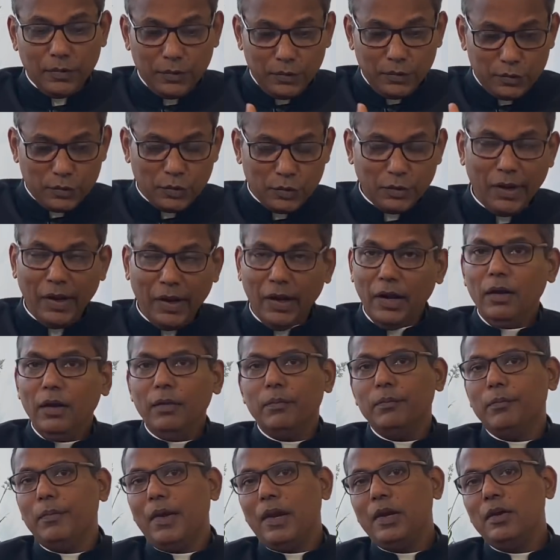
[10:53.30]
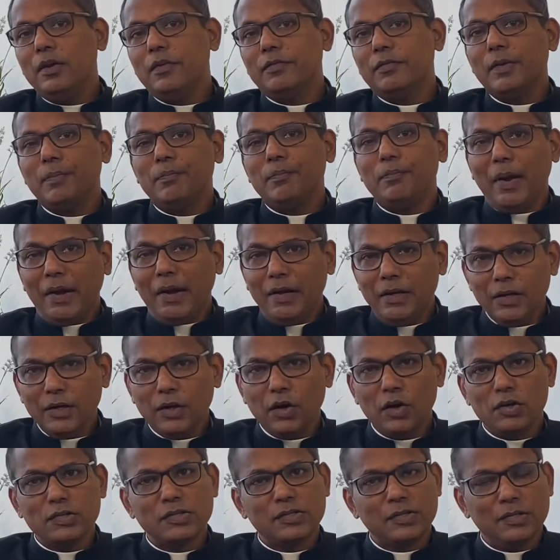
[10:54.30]
Today, many of the
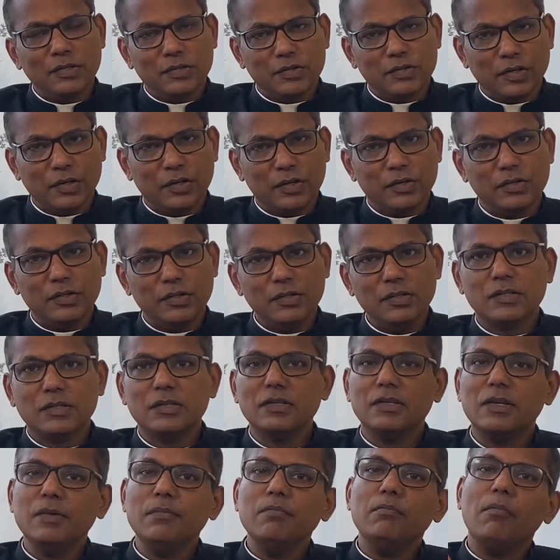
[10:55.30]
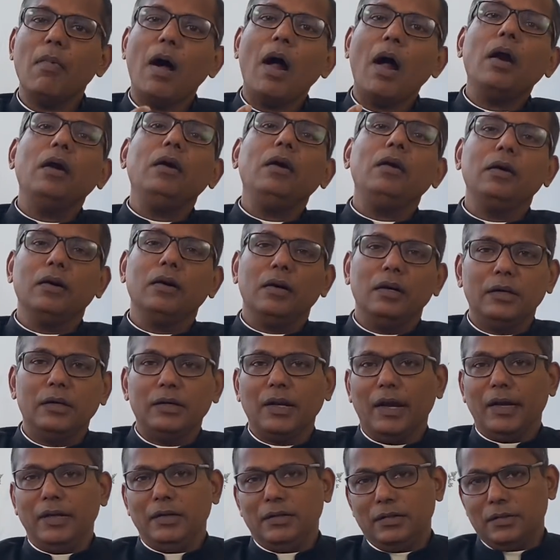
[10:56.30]
Pentecostal churches demand a
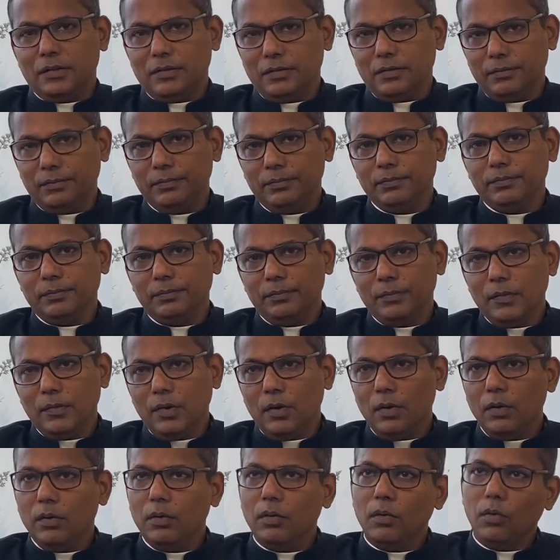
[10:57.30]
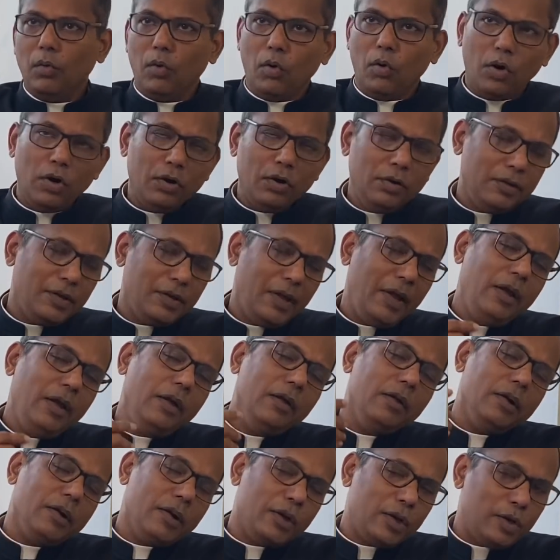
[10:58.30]
tithe, or
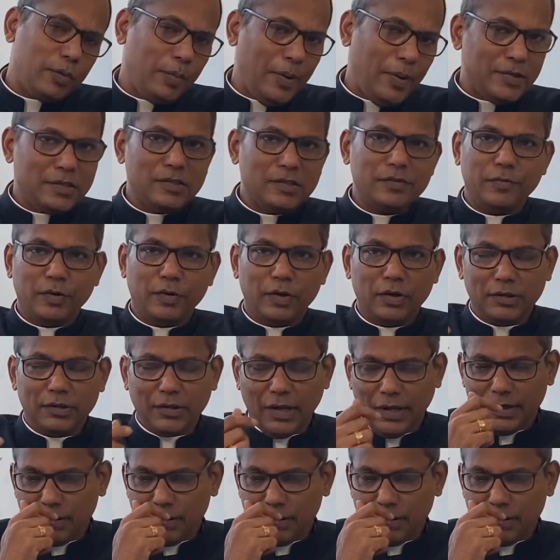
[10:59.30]
they request for a tithe,